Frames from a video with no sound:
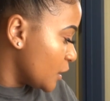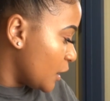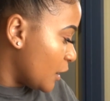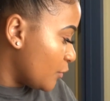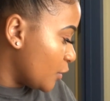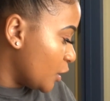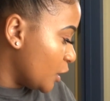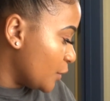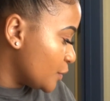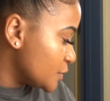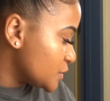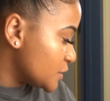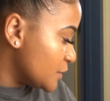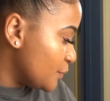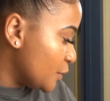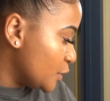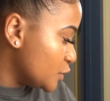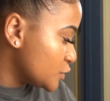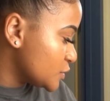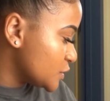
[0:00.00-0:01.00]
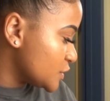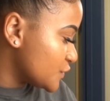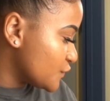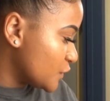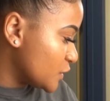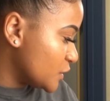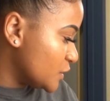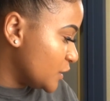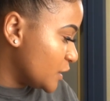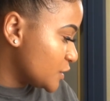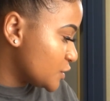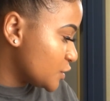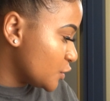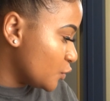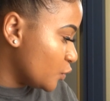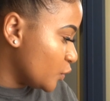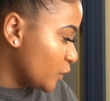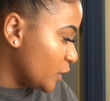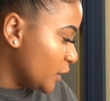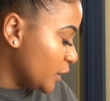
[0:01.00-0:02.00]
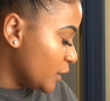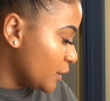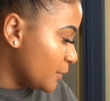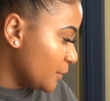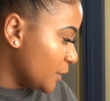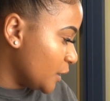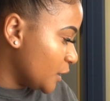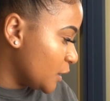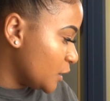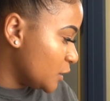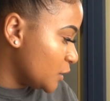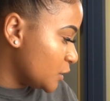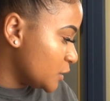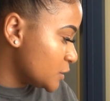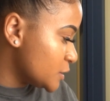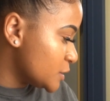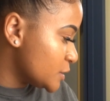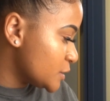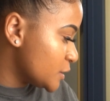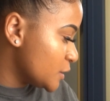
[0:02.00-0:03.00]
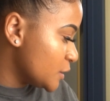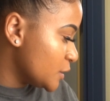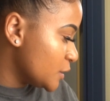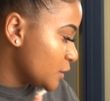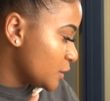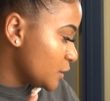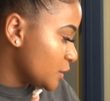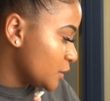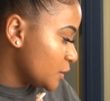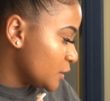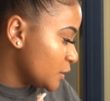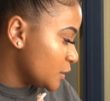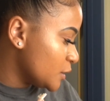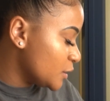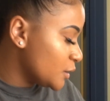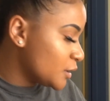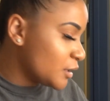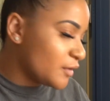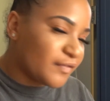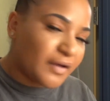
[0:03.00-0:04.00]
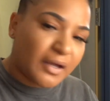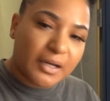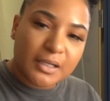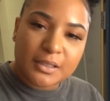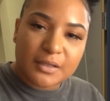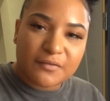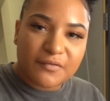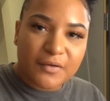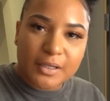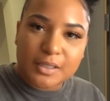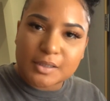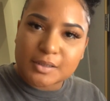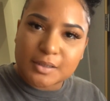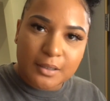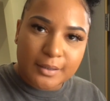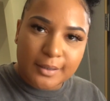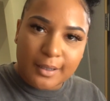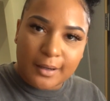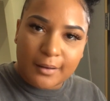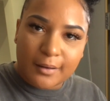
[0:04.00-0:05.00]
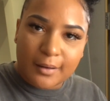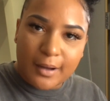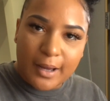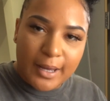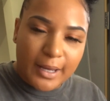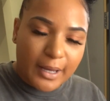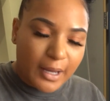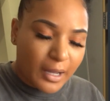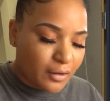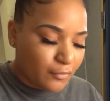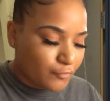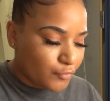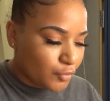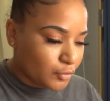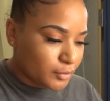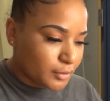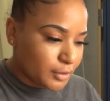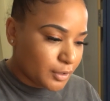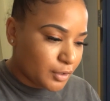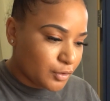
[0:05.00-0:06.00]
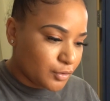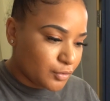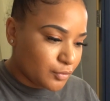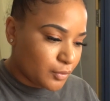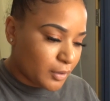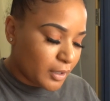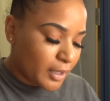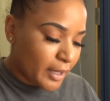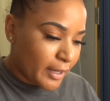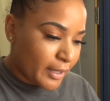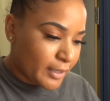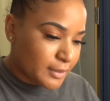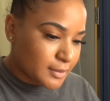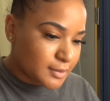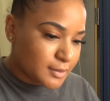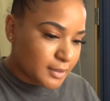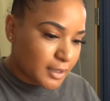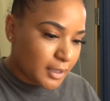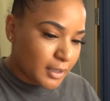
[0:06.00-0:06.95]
I'm gonna put some Post-its for the days of the week, because if I didn't tell y'all, I enrolled in a new class,